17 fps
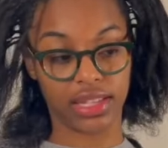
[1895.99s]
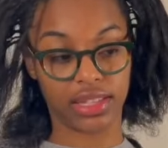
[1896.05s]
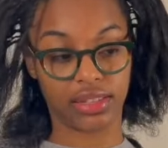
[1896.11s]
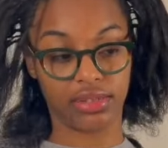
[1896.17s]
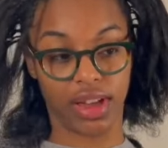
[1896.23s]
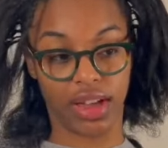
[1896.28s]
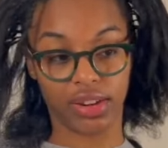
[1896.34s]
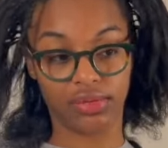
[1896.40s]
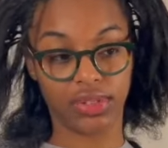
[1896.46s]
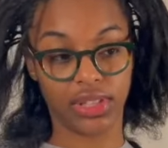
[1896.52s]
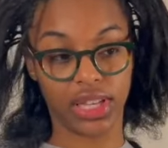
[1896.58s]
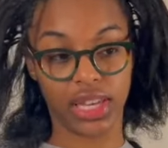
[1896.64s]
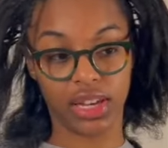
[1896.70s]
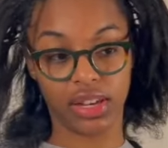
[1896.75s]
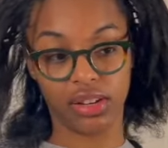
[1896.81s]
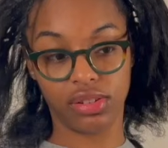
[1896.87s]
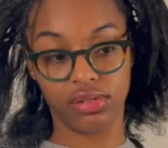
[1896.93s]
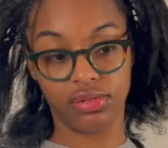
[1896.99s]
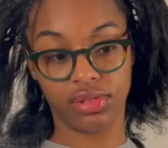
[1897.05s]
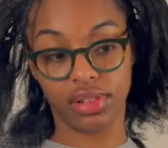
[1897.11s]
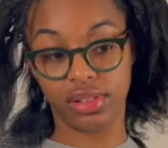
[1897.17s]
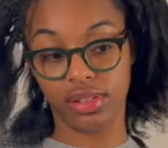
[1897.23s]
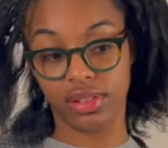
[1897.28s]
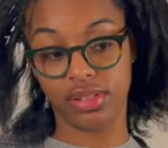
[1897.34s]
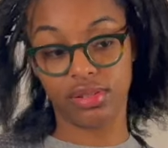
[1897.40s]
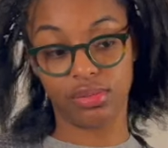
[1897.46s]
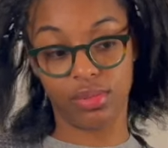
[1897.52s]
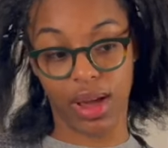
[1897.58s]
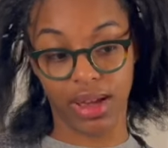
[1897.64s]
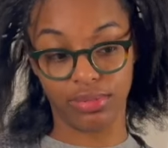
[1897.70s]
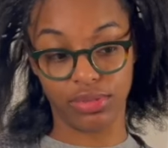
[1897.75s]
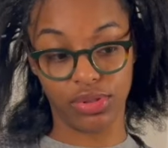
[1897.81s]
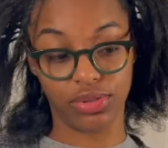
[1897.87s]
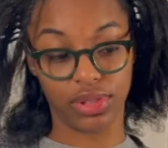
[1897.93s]
So I don't really care to use this. This is why
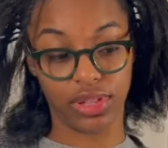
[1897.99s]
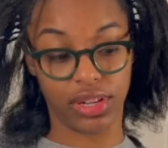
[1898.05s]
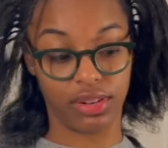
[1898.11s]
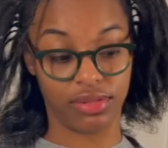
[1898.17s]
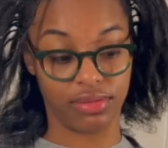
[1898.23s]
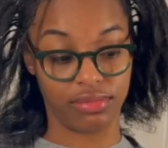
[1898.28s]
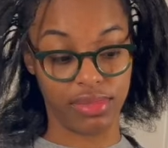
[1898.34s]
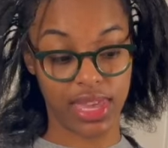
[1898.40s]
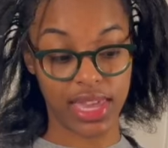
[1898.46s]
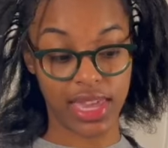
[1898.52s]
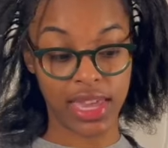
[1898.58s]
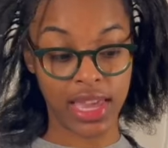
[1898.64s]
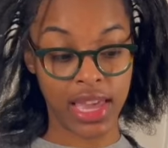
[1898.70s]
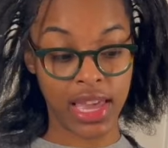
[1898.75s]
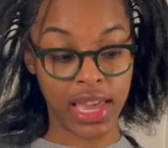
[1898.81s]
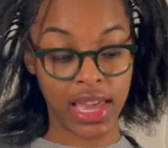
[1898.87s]
I'm using it on me.